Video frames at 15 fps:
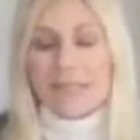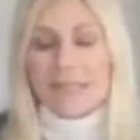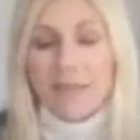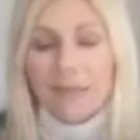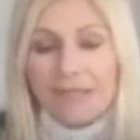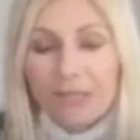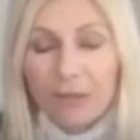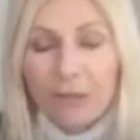that's
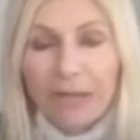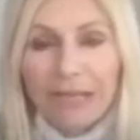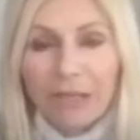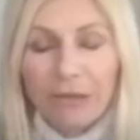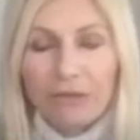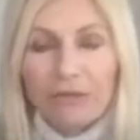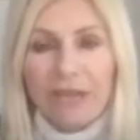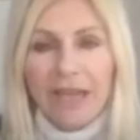a great goal
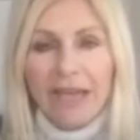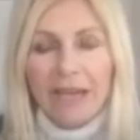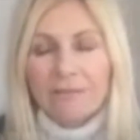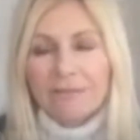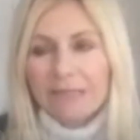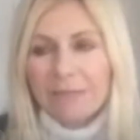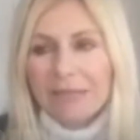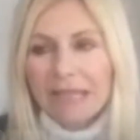to have. And
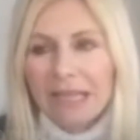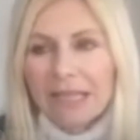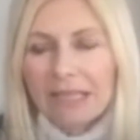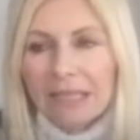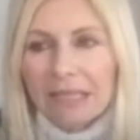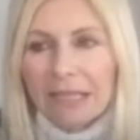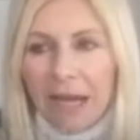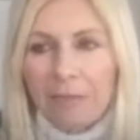I mean, I
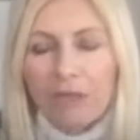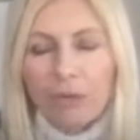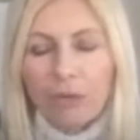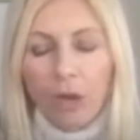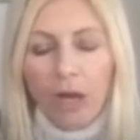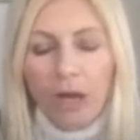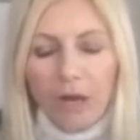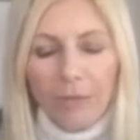mean, you
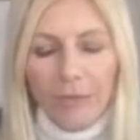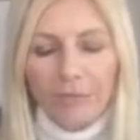are